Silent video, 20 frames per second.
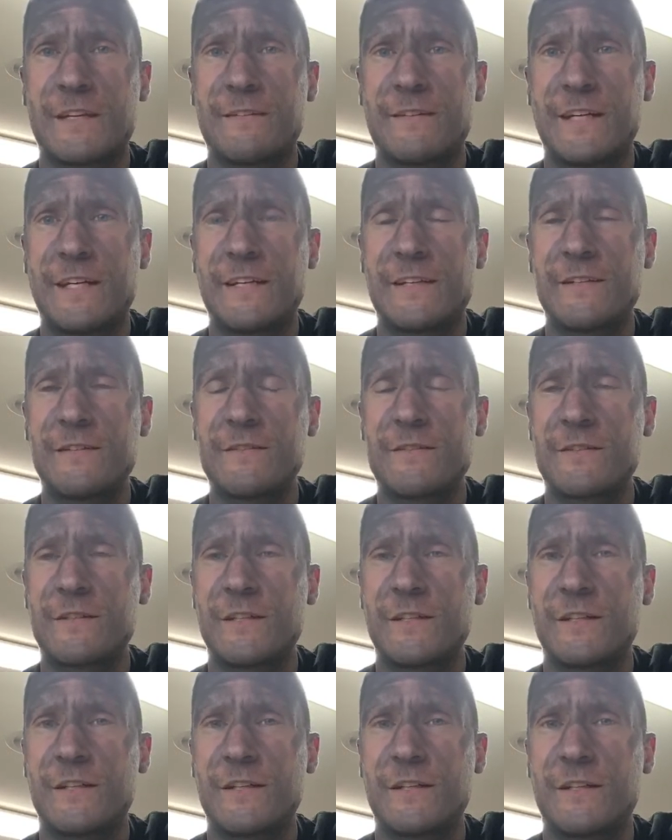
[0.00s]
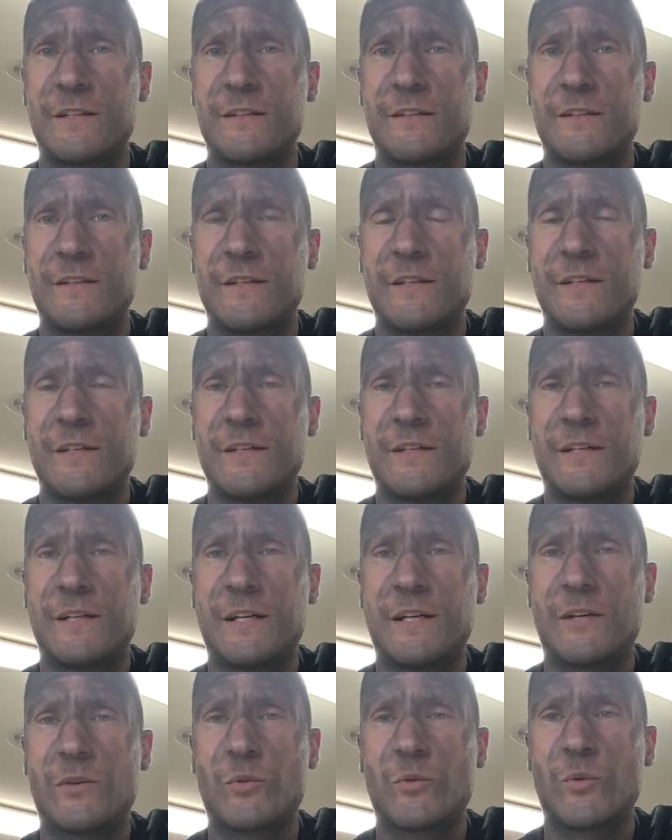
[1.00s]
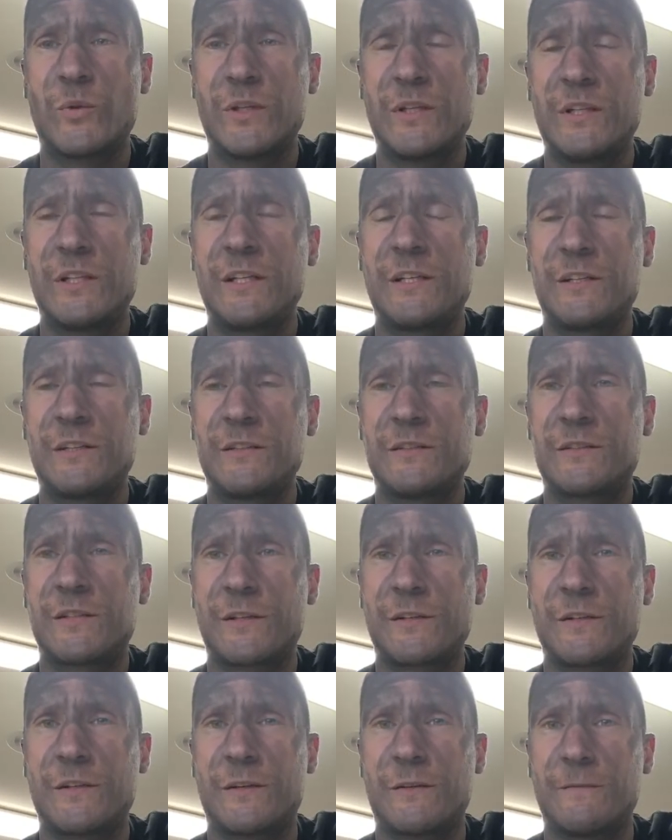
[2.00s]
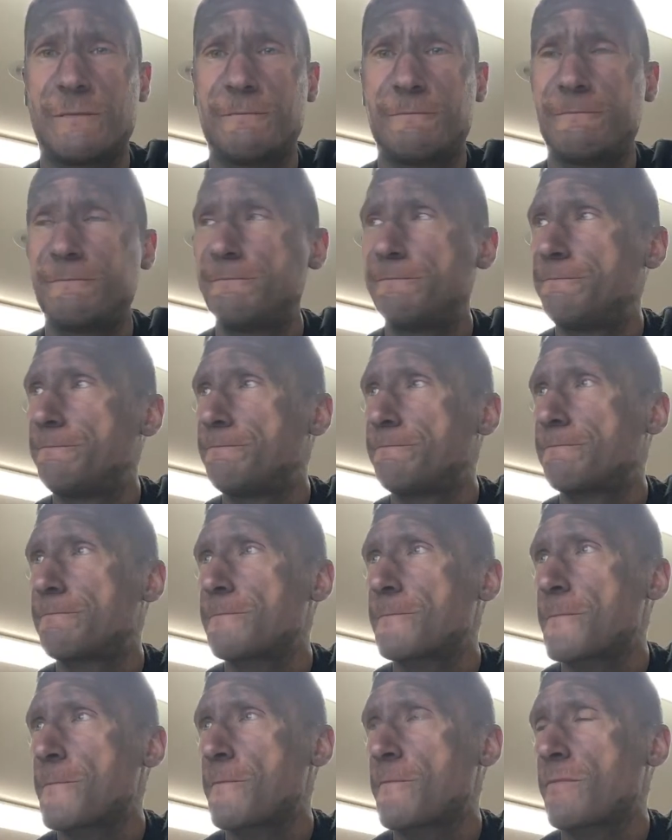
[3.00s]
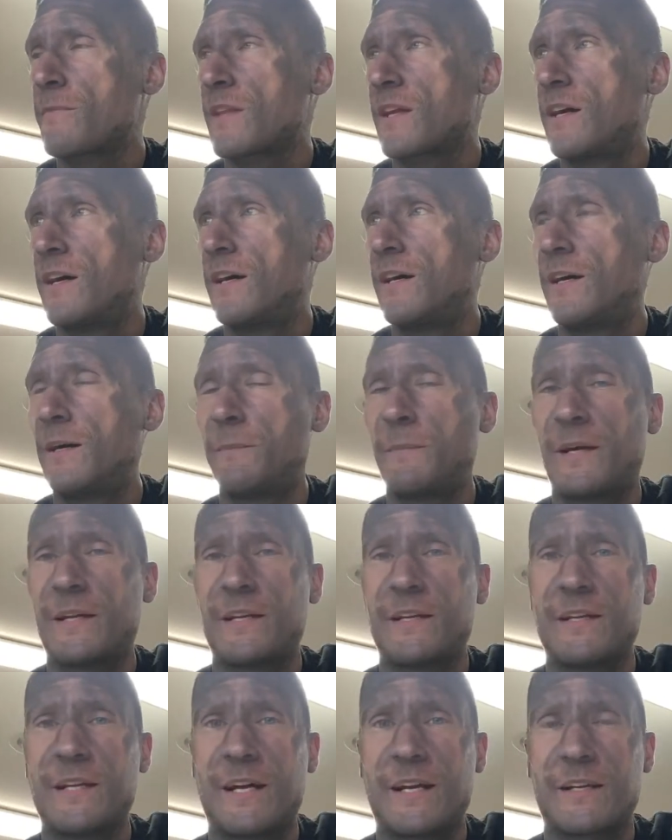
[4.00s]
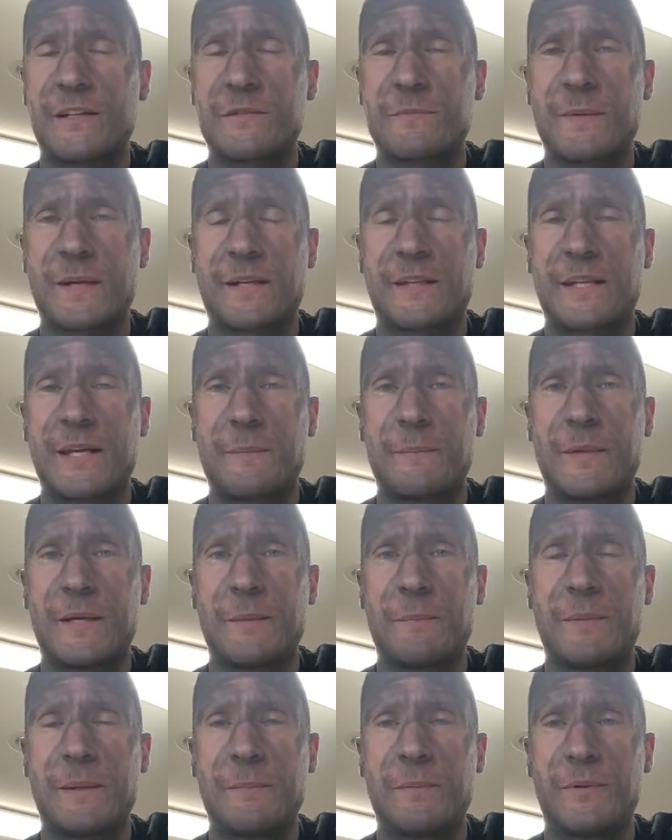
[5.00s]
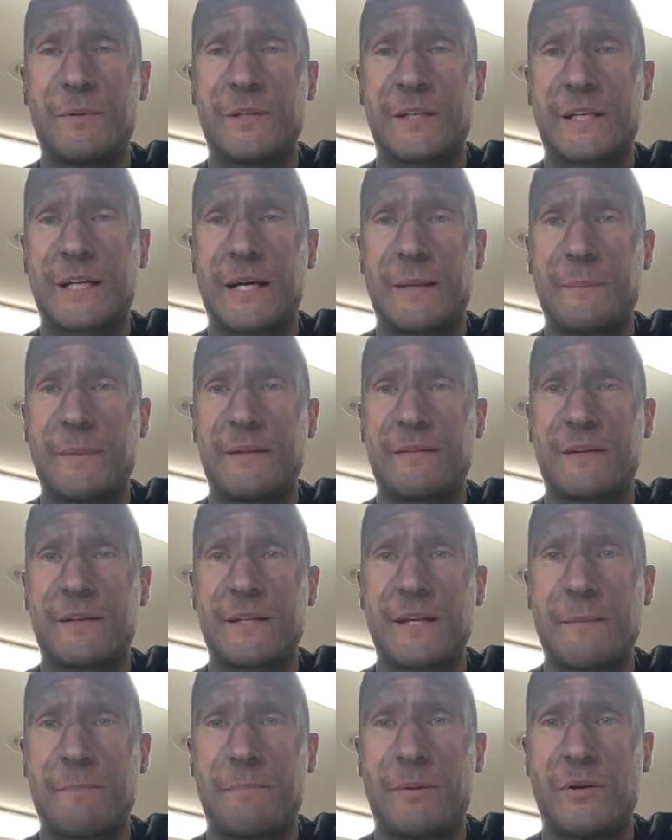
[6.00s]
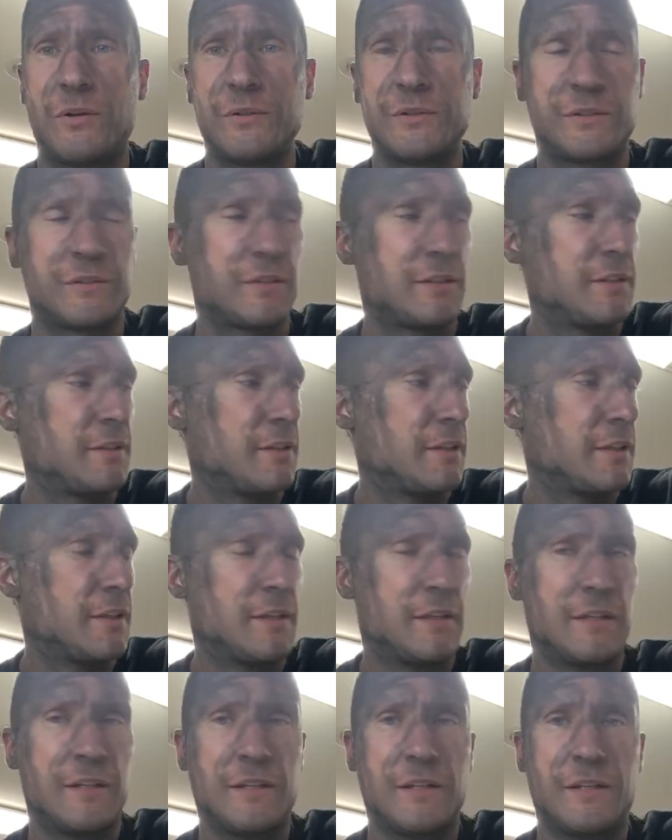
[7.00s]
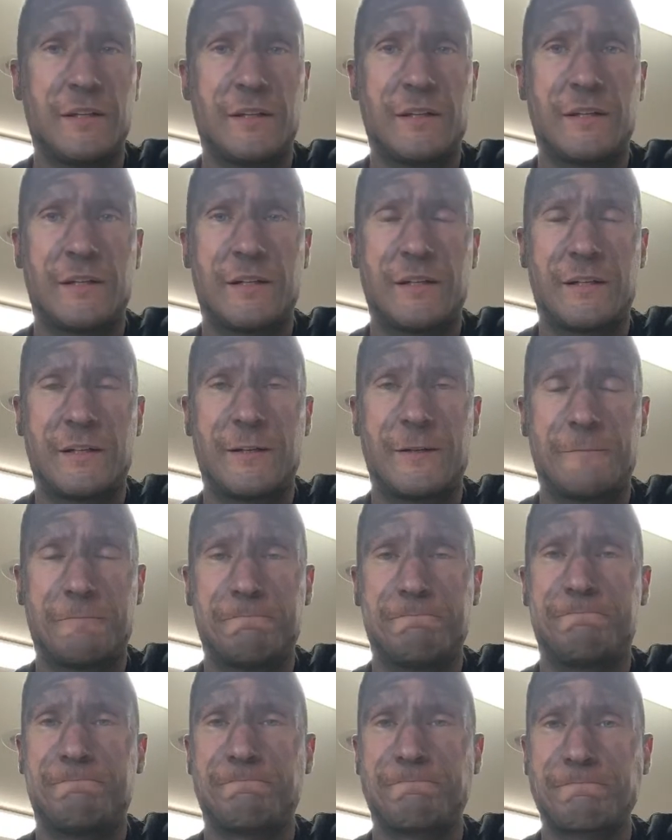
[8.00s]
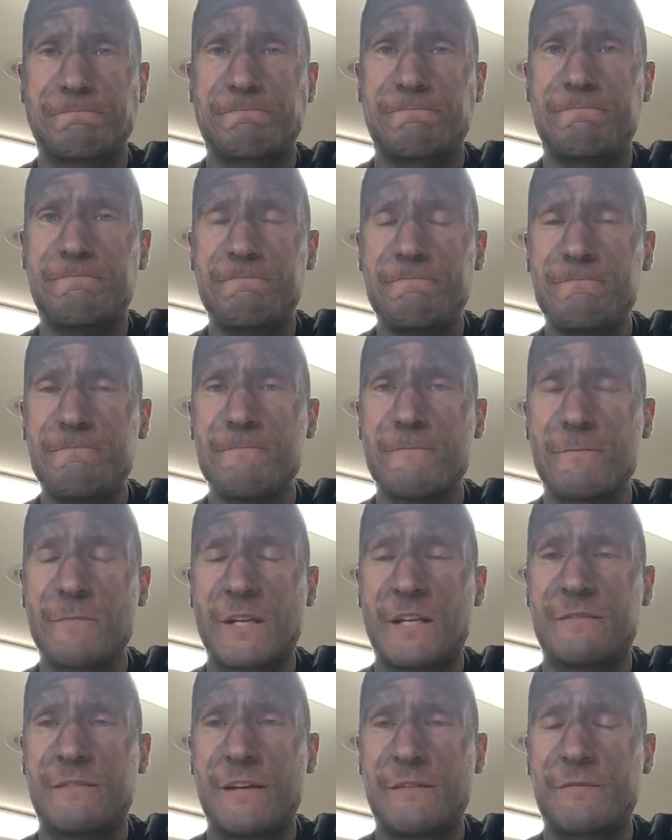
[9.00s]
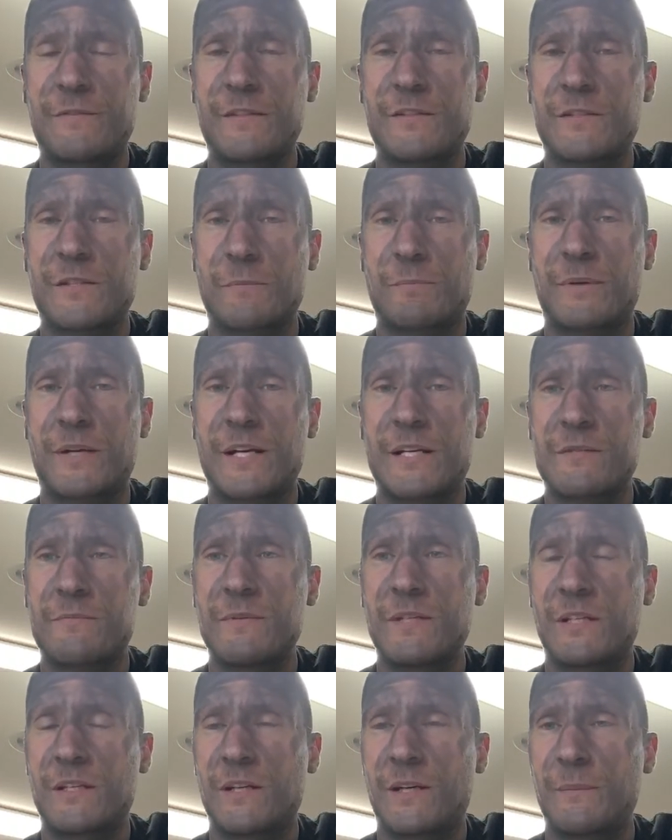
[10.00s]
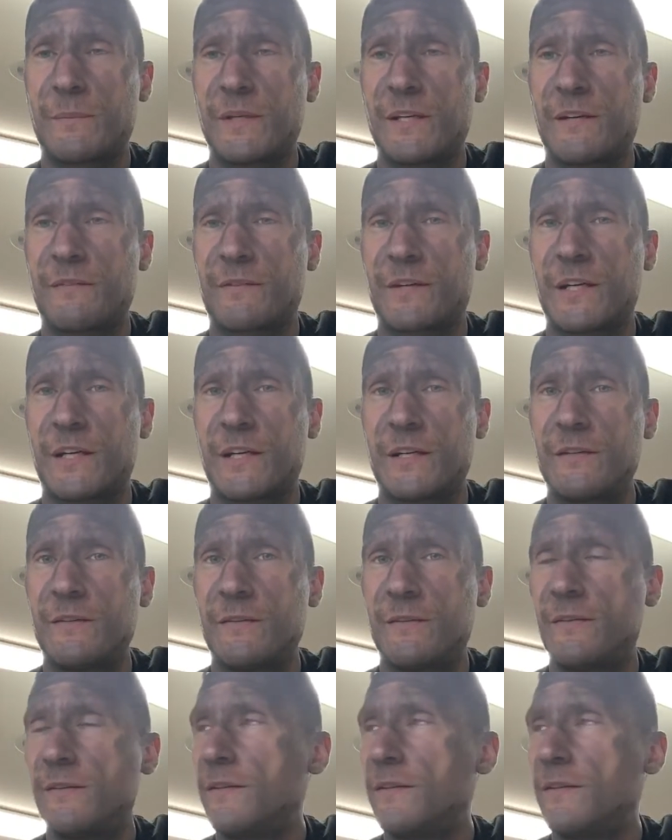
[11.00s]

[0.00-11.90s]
That is a really good turnout. I did not expect that many people to comment on that post. Definitely surprised me, caught me off guard.